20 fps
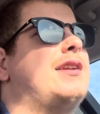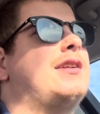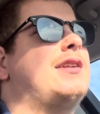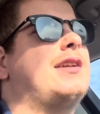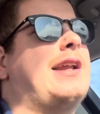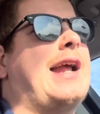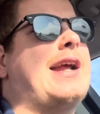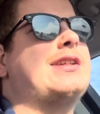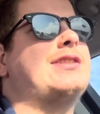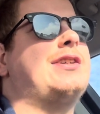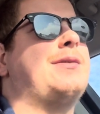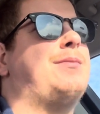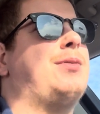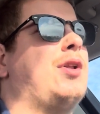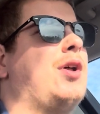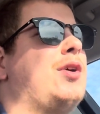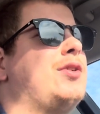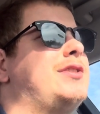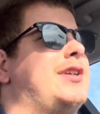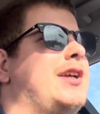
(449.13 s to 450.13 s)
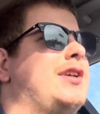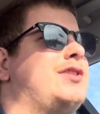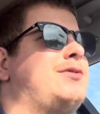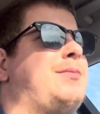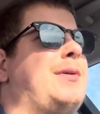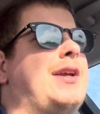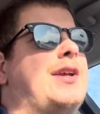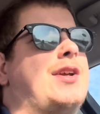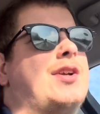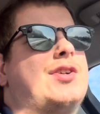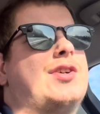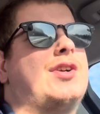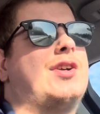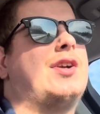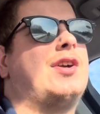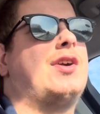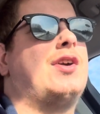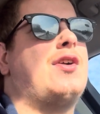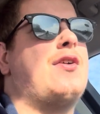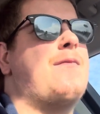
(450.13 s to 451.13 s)
Nancy Pelosi as Speaker
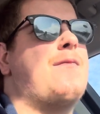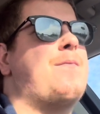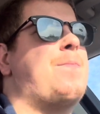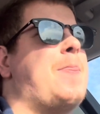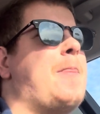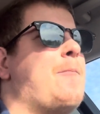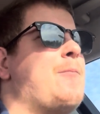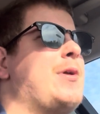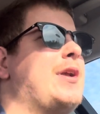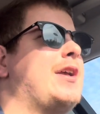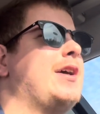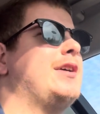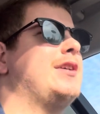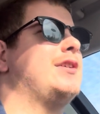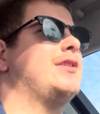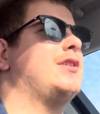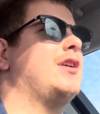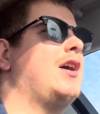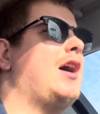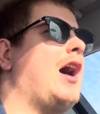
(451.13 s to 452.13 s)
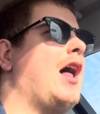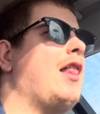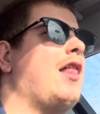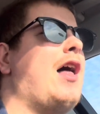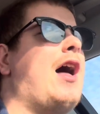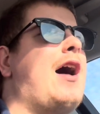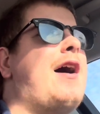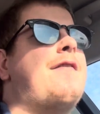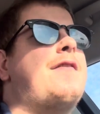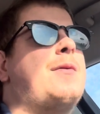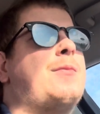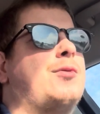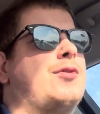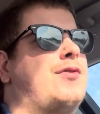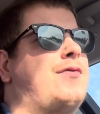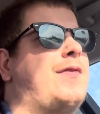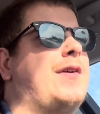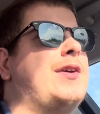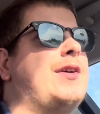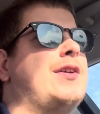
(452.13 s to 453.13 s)
because a lot of them
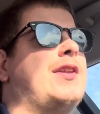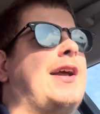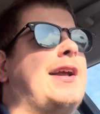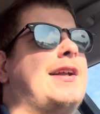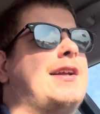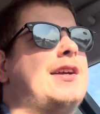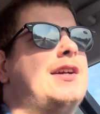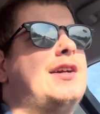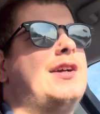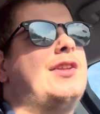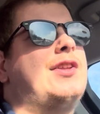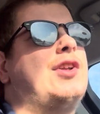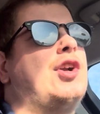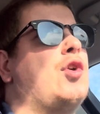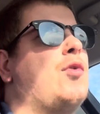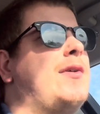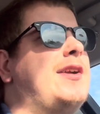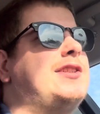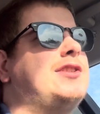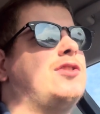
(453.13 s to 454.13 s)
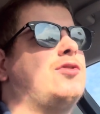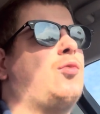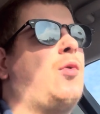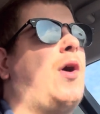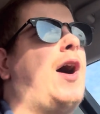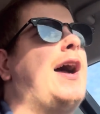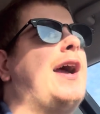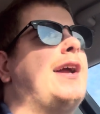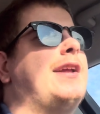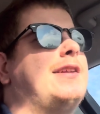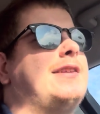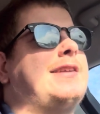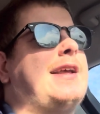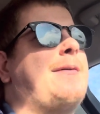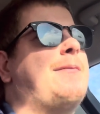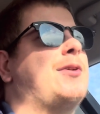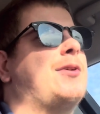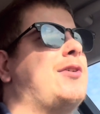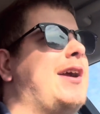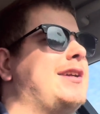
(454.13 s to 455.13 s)
was feeling like they're the reason why
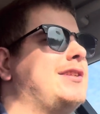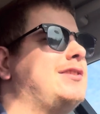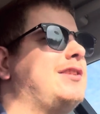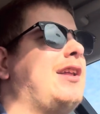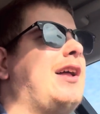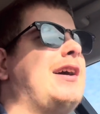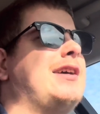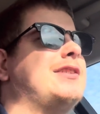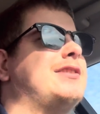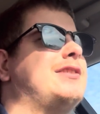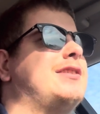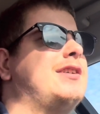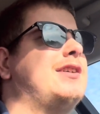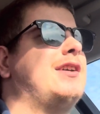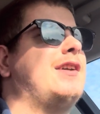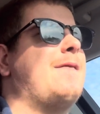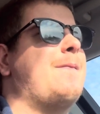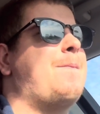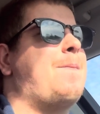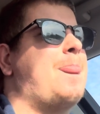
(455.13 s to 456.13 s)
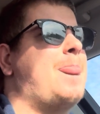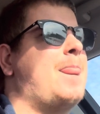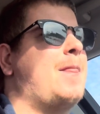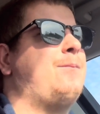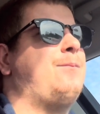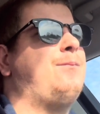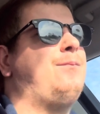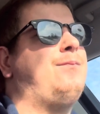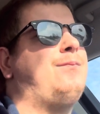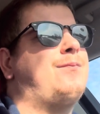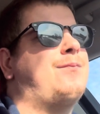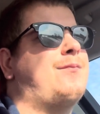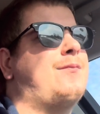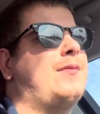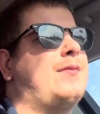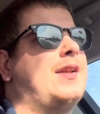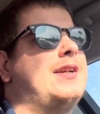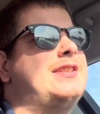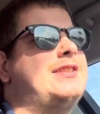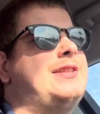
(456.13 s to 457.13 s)
Democrats lost
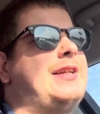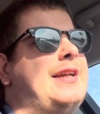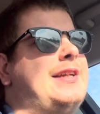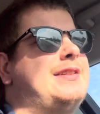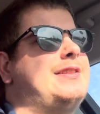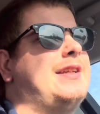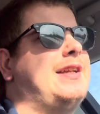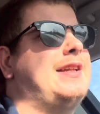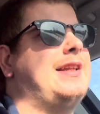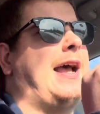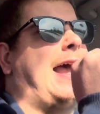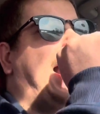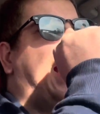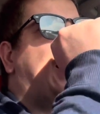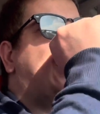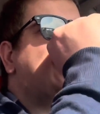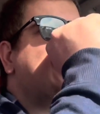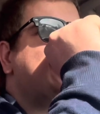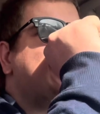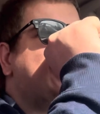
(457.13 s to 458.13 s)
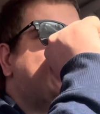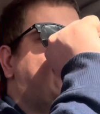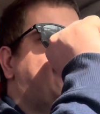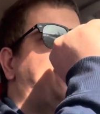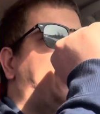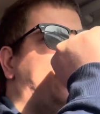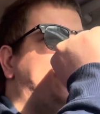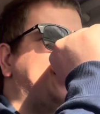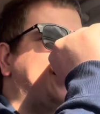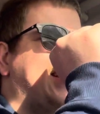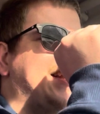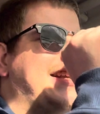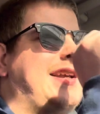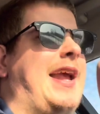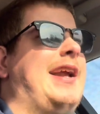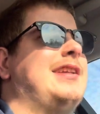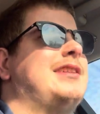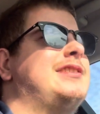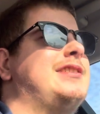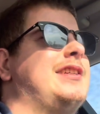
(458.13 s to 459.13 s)
seats in the House and Republican
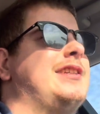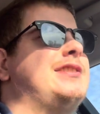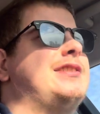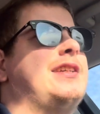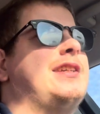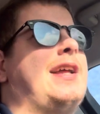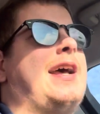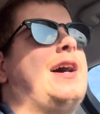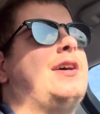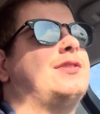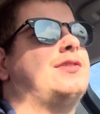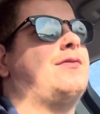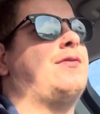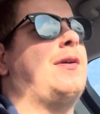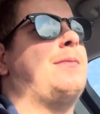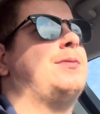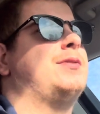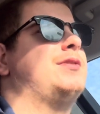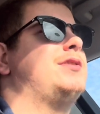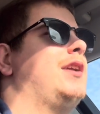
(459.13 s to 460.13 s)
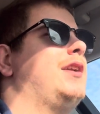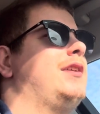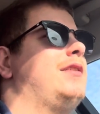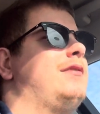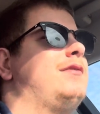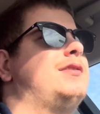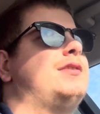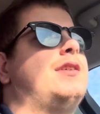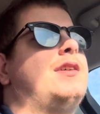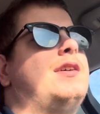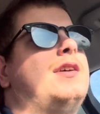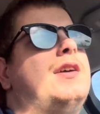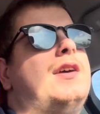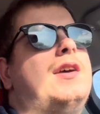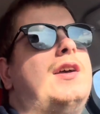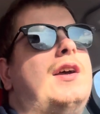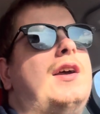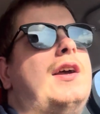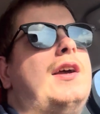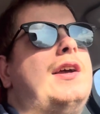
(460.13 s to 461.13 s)
gained seats in the House of Representatives.
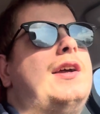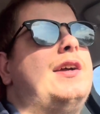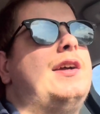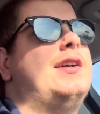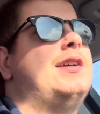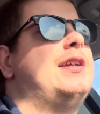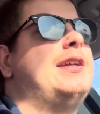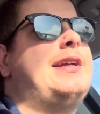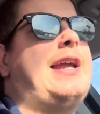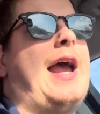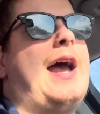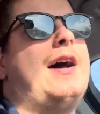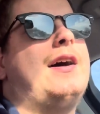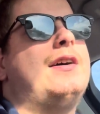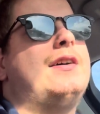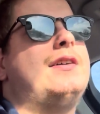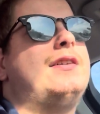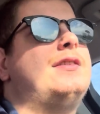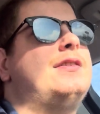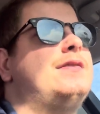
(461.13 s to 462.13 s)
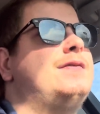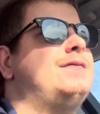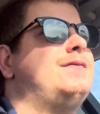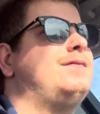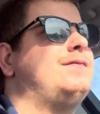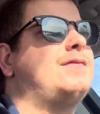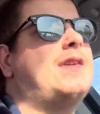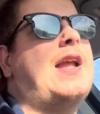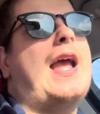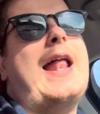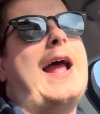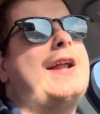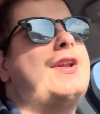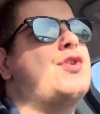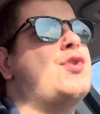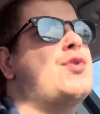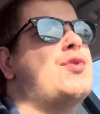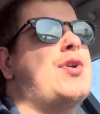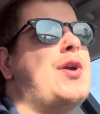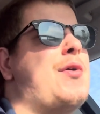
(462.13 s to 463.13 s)
Yeah, and I
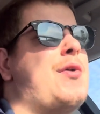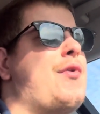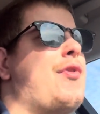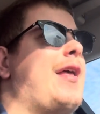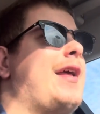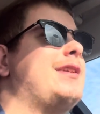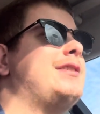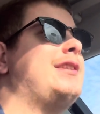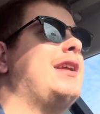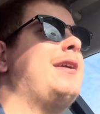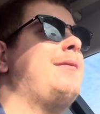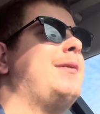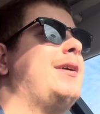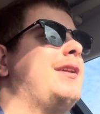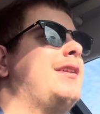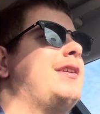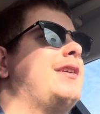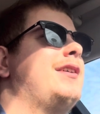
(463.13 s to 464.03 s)
do agree with that statement.